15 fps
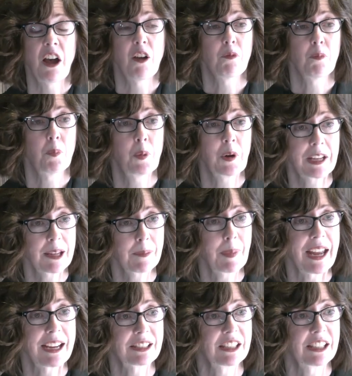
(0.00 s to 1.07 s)
of bringing
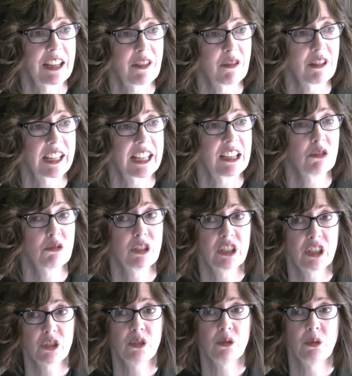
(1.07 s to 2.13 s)
back together again
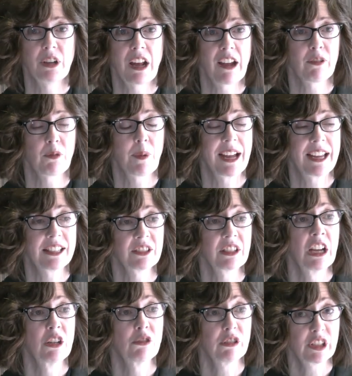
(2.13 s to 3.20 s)
traditional life
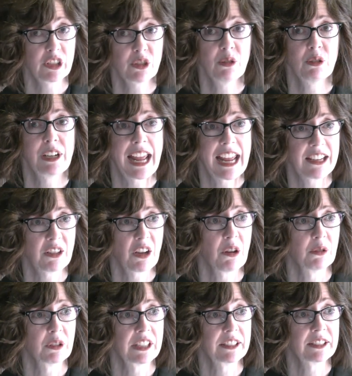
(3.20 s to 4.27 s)
ways, traditional land
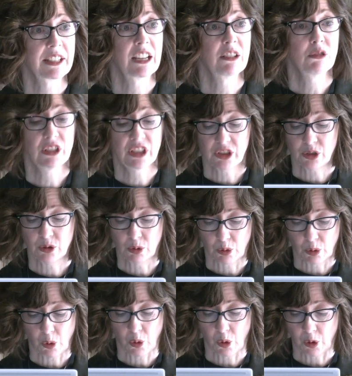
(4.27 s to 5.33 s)
holdings, and traditional
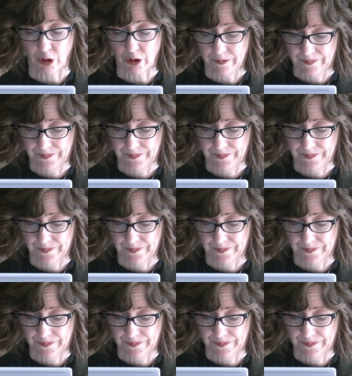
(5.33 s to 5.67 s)
law.